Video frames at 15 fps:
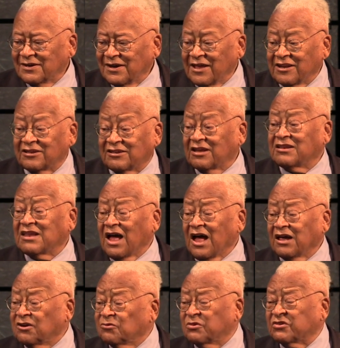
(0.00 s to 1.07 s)
And
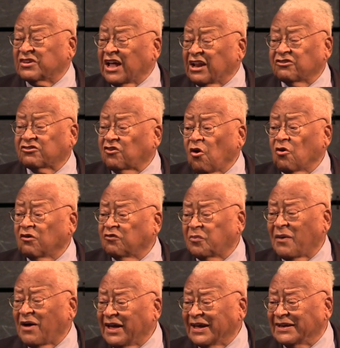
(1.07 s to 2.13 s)
it was not a song of
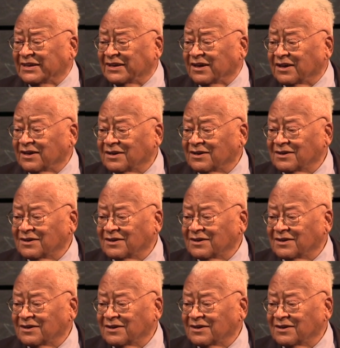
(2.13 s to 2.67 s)
piety.